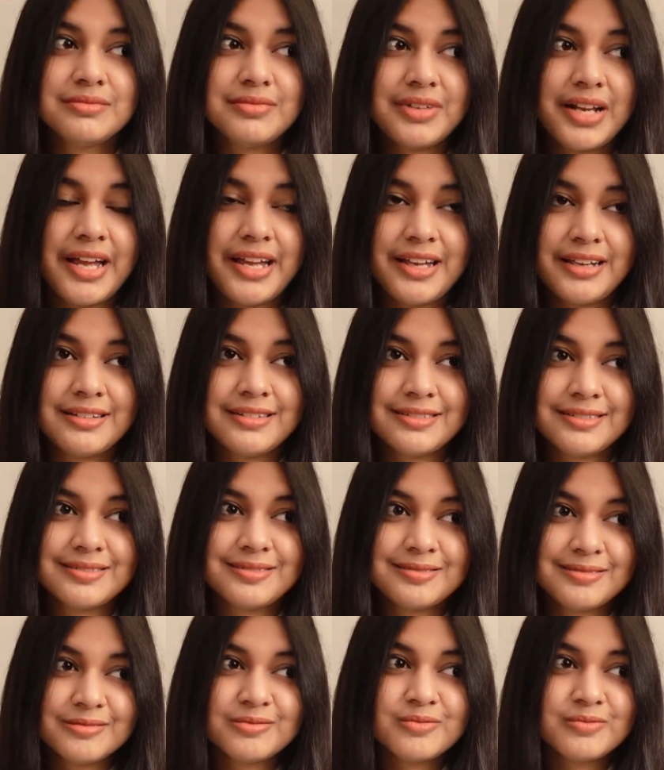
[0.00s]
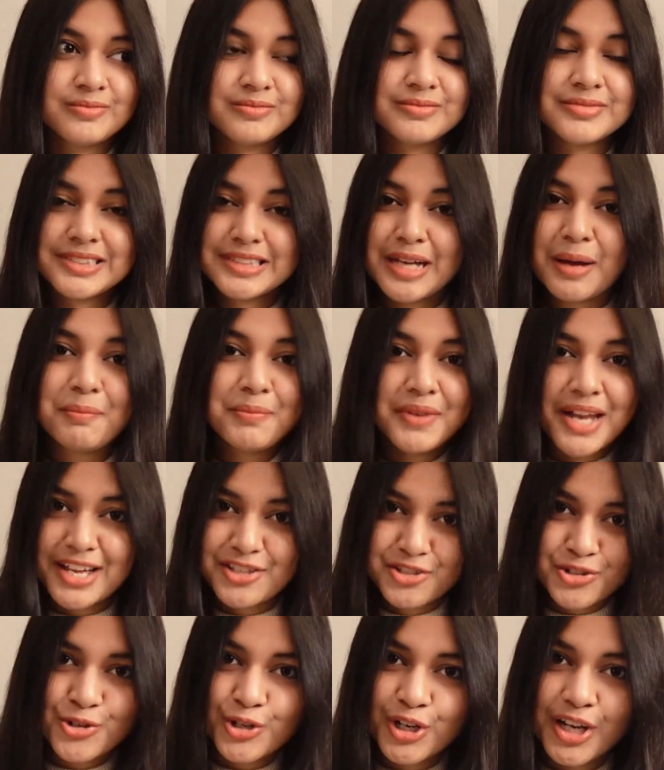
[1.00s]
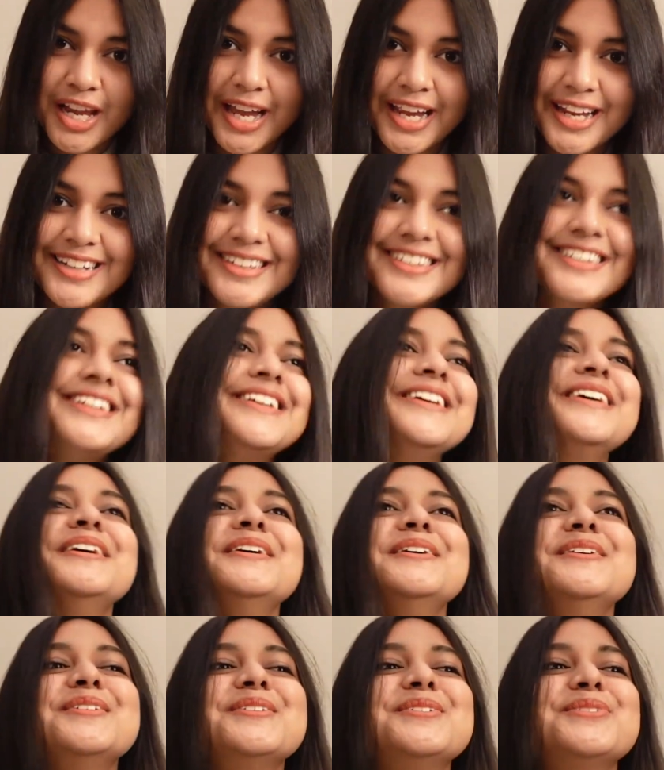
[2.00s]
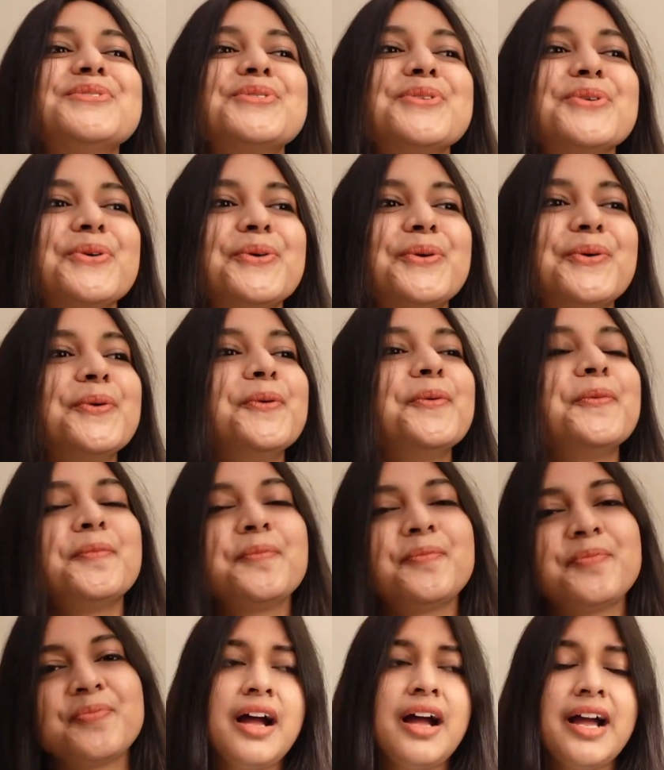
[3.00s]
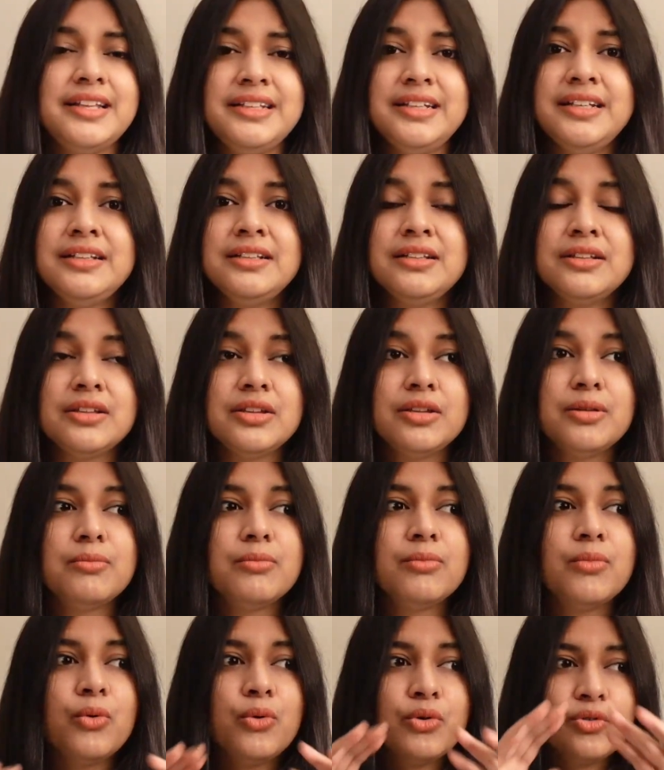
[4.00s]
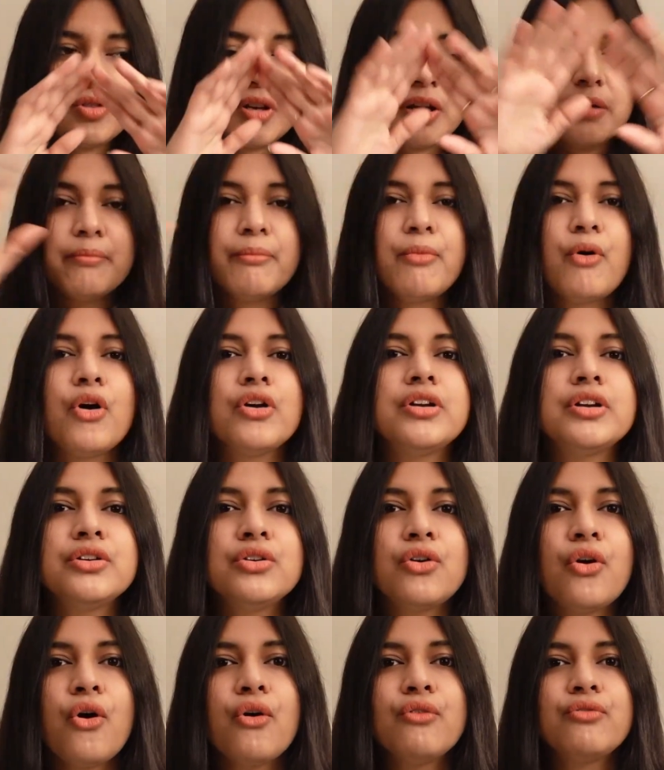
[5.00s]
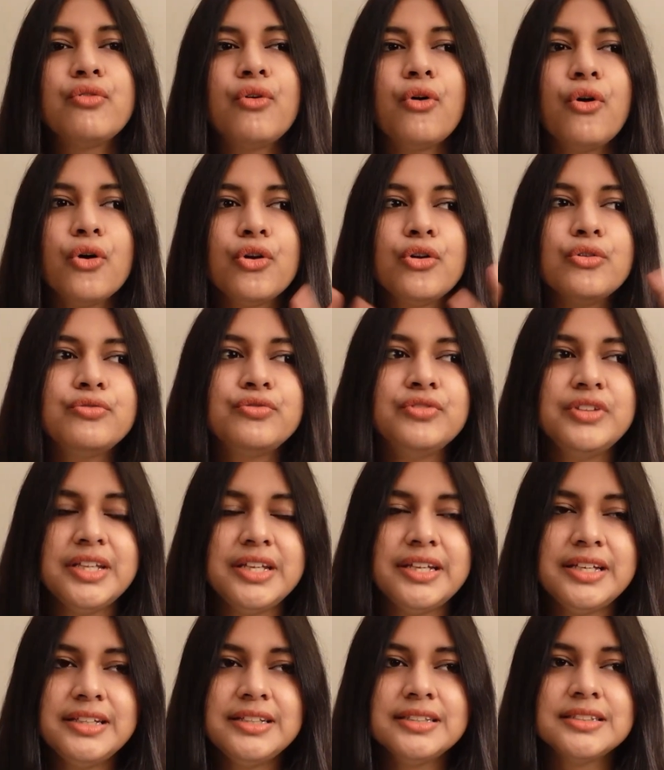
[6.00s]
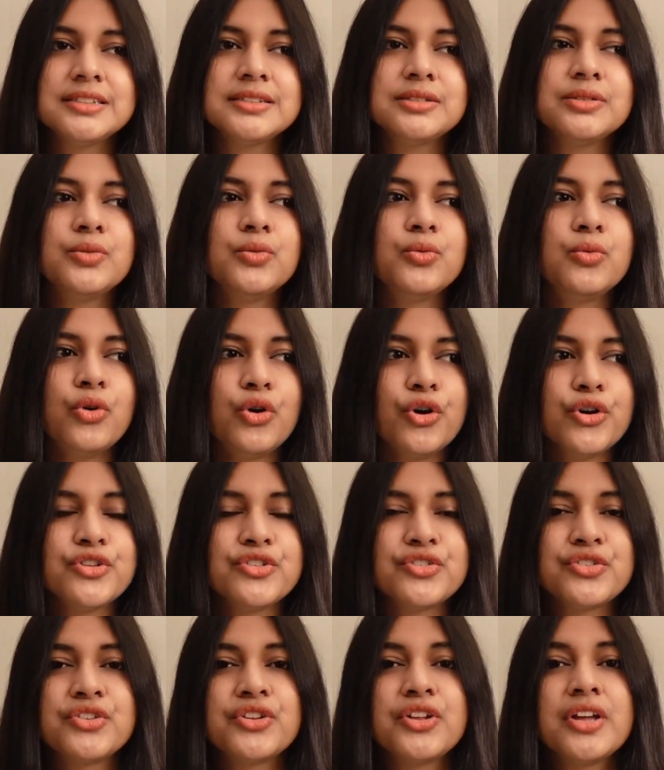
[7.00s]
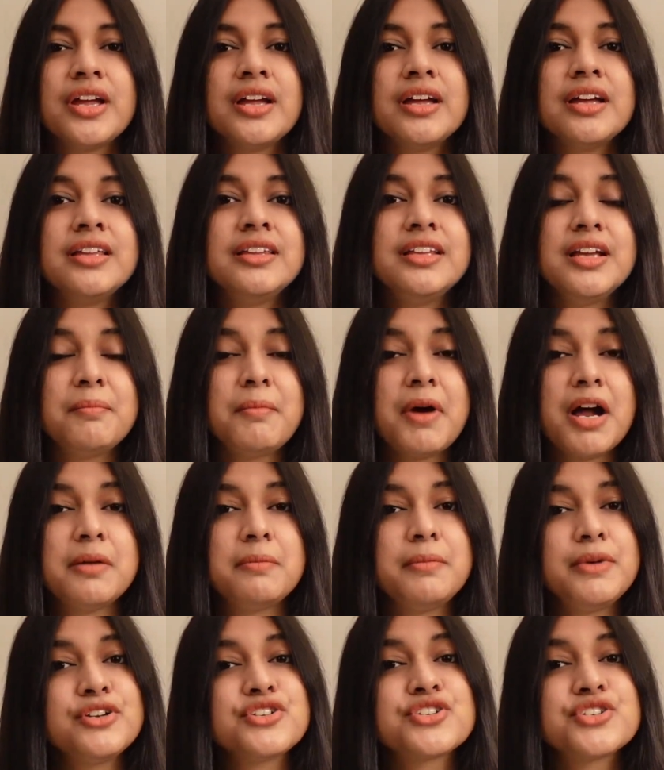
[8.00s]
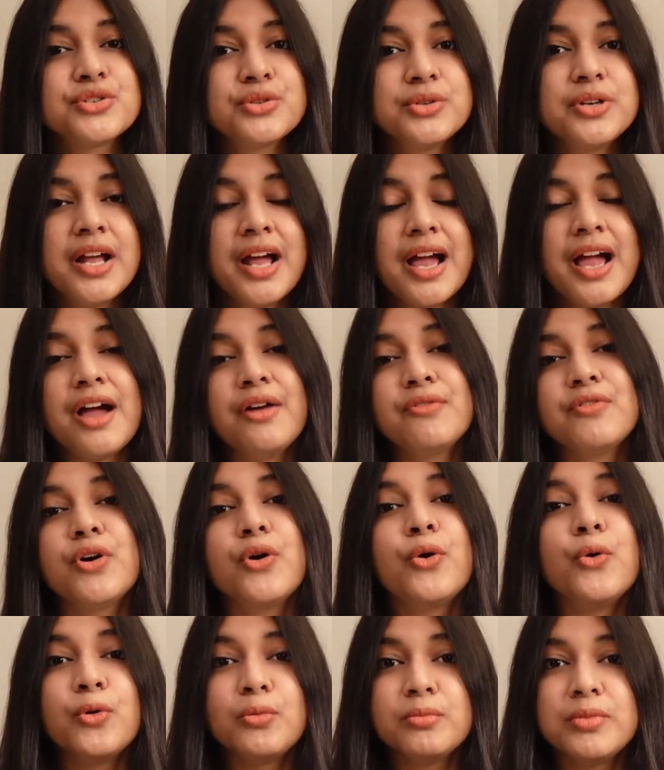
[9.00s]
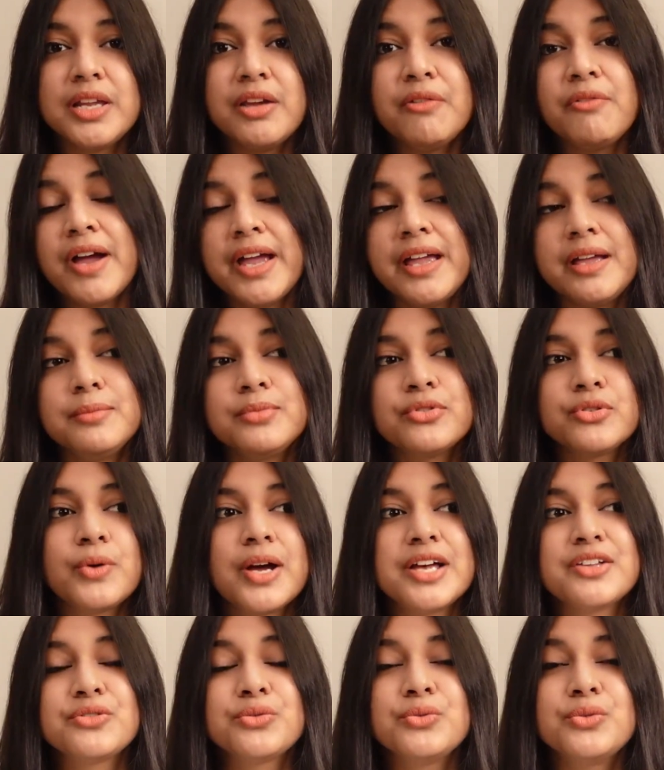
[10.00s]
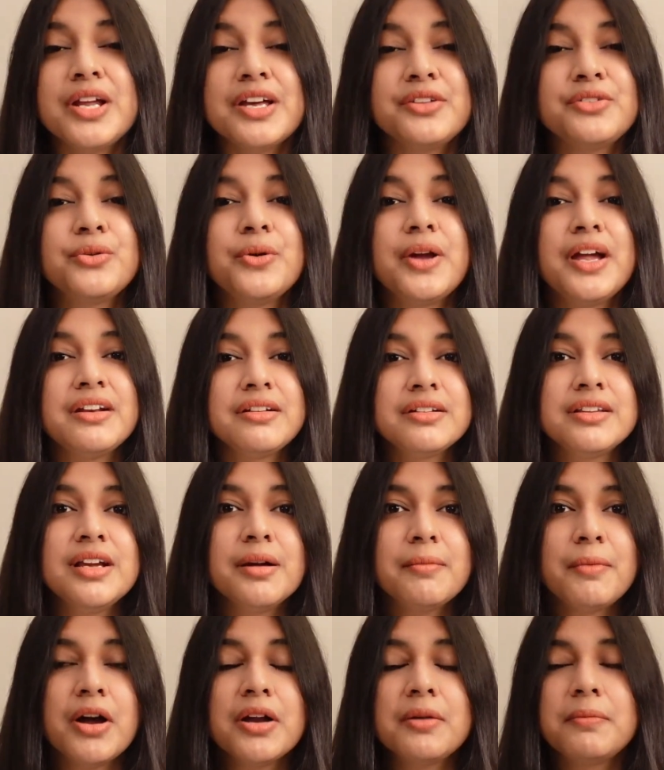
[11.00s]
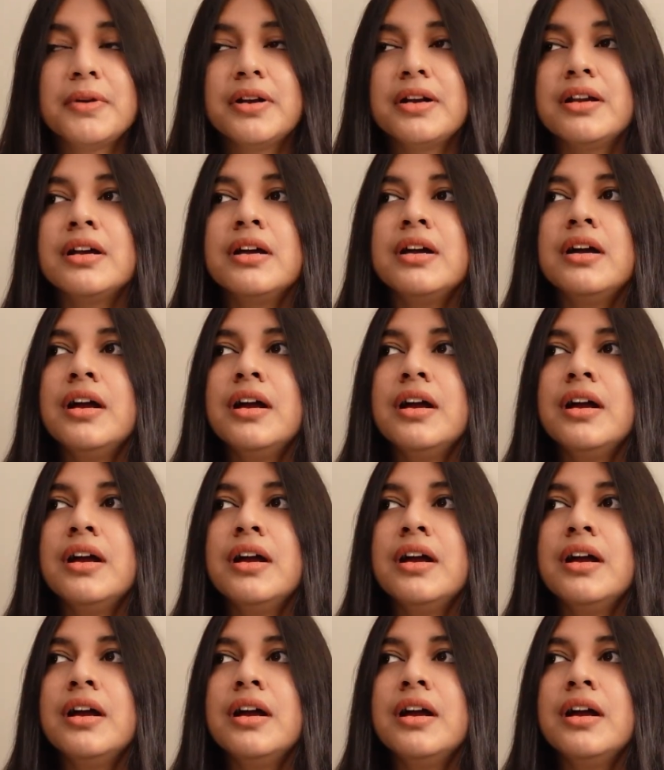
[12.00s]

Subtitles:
like some natural light. So I think the most important of all of these was the apartment should have a homely vibe. So as soon as you enter the apartment,